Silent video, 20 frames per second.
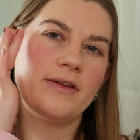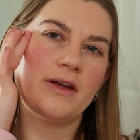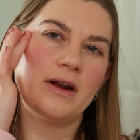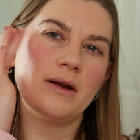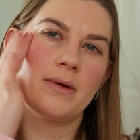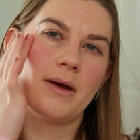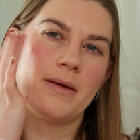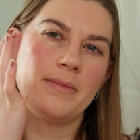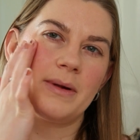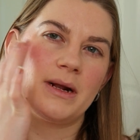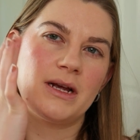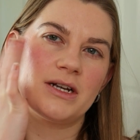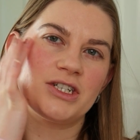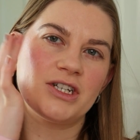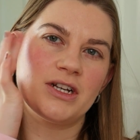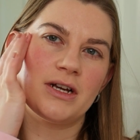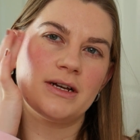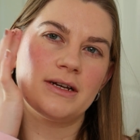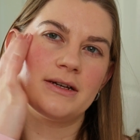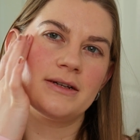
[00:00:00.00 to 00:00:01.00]
I feel like my
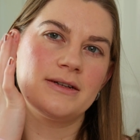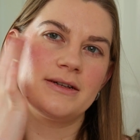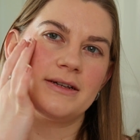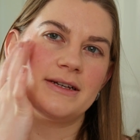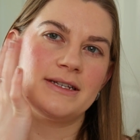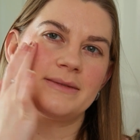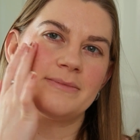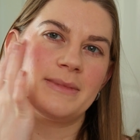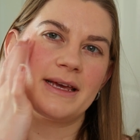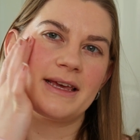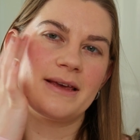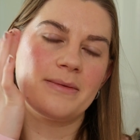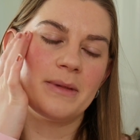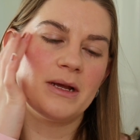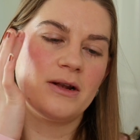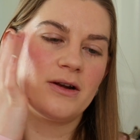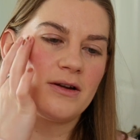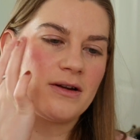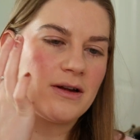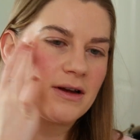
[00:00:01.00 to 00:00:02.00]
blusher is making
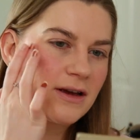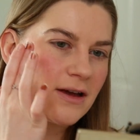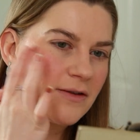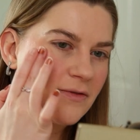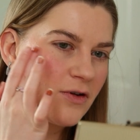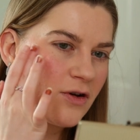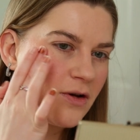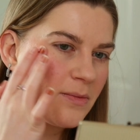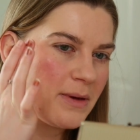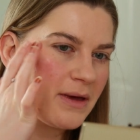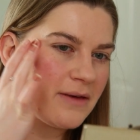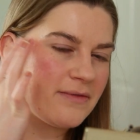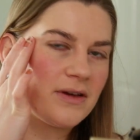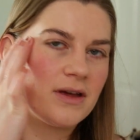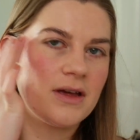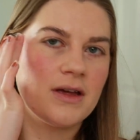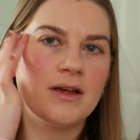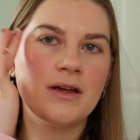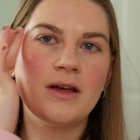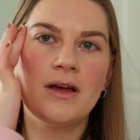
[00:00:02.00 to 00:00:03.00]
me look like I've got a bit of
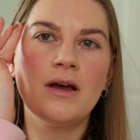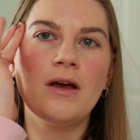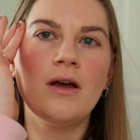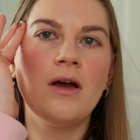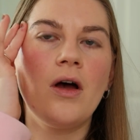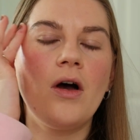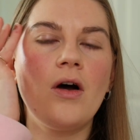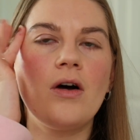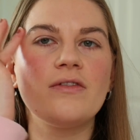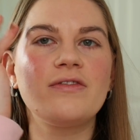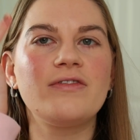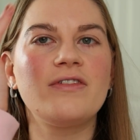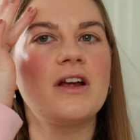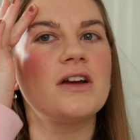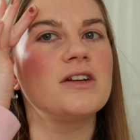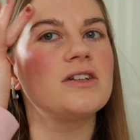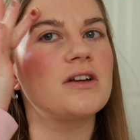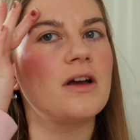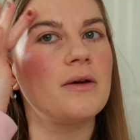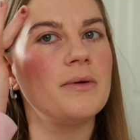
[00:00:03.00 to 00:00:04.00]
a hot
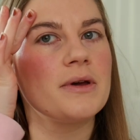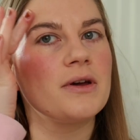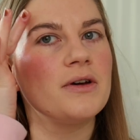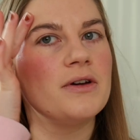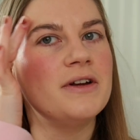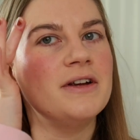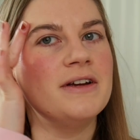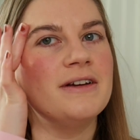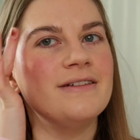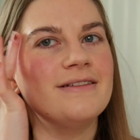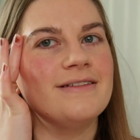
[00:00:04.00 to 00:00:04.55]
flush going on.